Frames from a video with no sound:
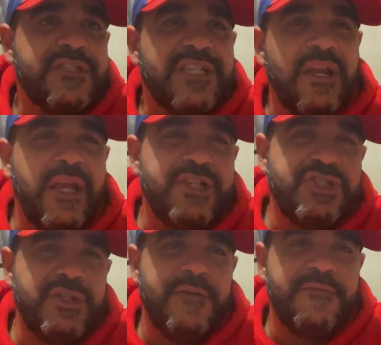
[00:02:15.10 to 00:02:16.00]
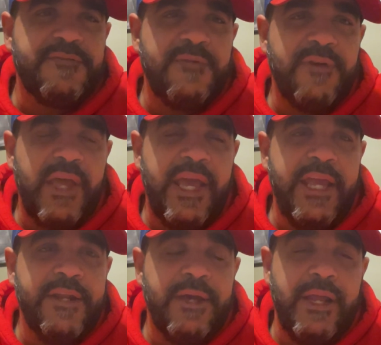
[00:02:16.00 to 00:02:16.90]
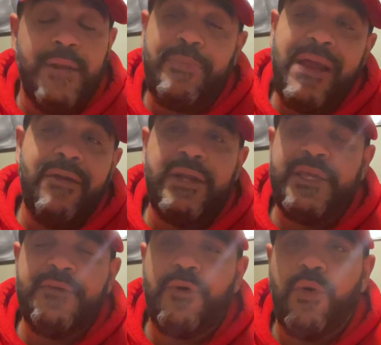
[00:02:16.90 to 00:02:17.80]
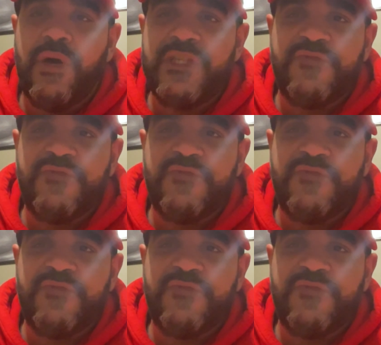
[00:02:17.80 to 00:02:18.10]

collection of, and apparently all his